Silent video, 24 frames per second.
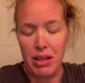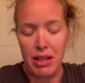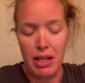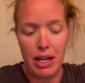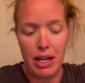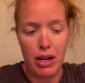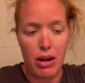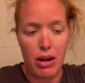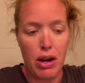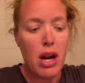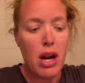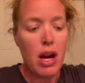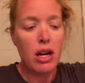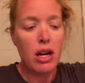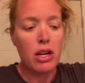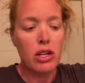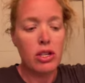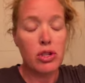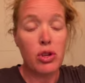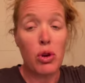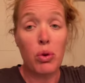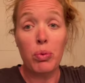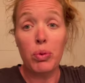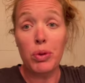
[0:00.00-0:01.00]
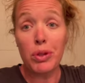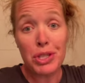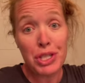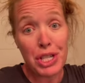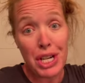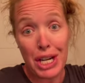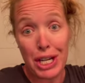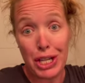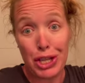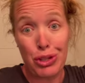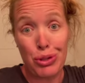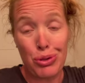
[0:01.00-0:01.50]
there. So we'll
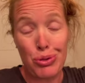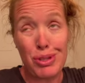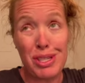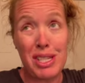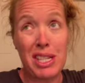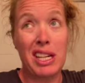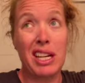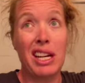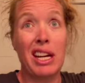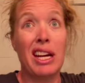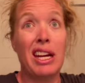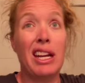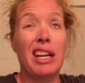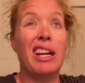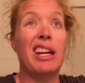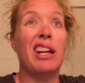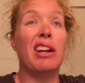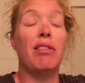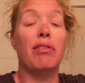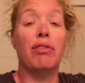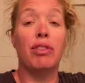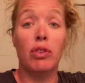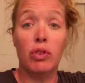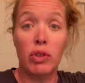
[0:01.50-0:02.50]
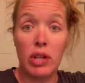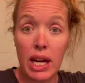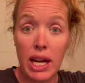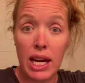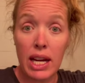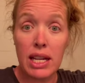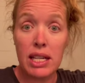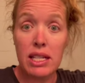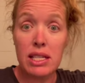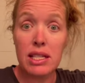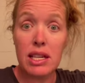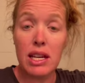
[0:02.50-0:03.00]
check those again in a few
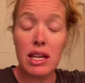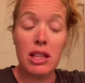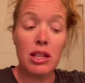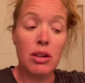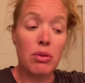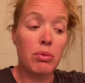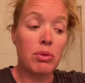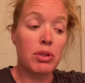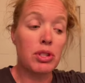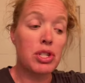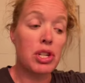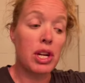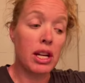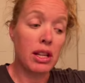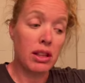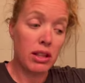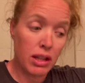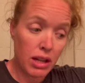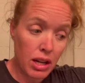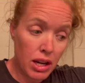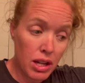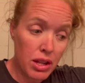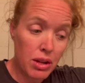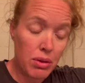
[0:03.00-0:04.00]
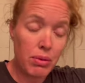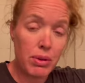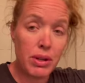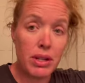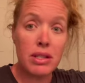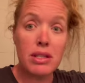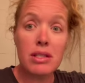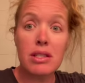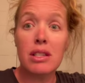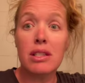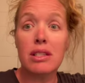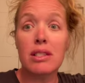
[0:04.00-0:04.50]
days, and then we'll check the other
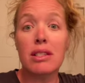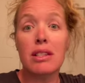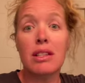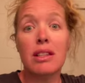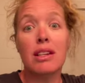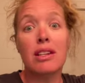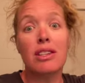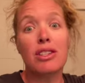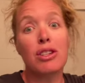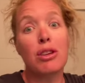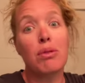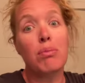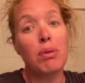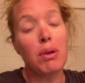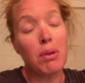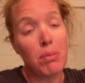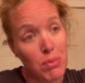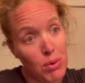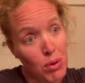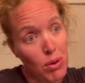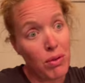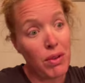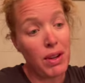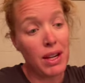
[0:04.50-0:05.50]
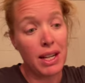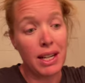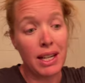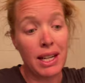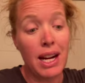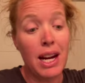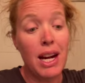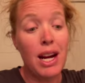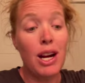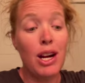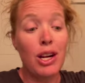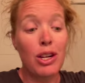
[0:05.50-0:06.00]
ones because then they should be moving.
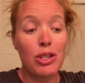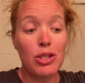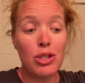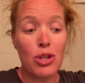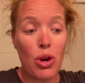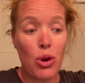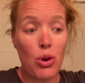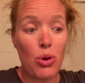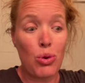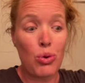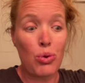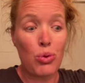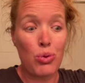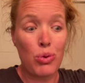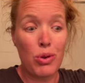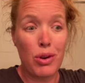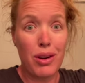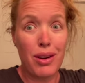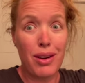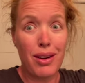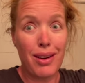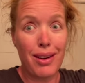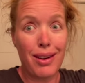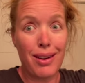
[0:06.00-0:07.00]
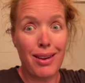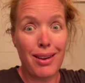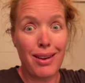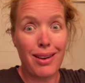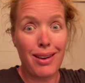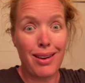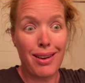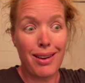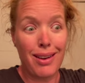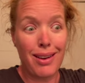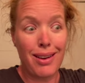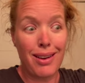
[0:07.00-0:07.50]
So
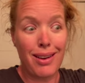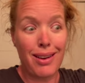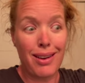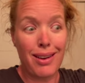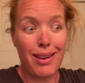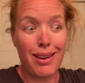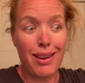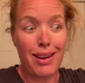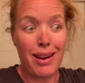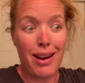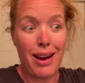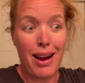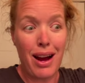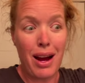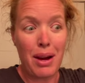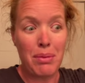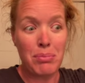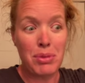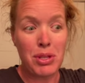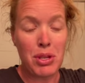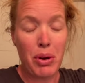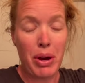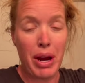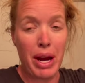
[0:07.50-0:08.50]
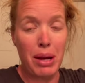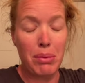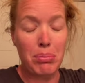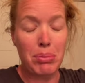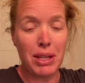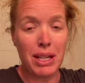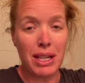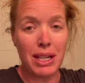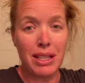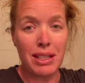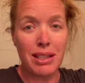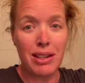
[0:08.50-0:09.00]
I'm so
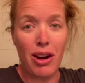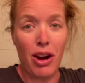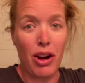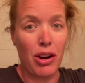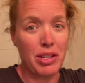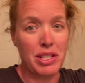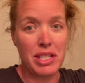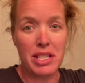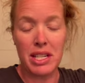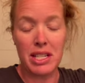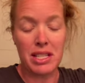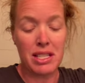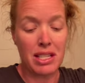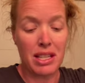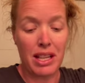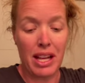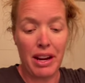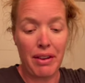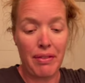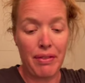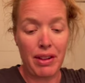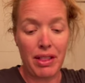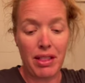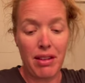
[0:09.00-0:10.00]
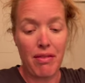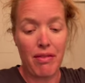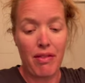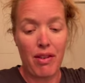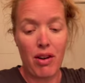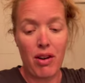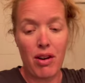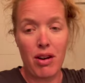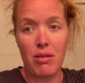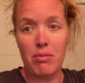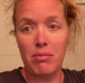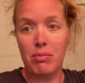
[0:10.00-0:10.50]
happy. All signs of life at the
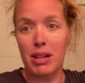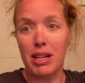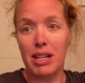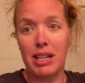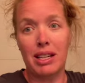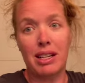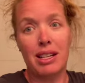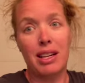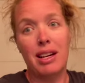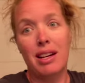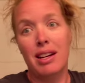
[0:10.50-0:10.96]
farm, like,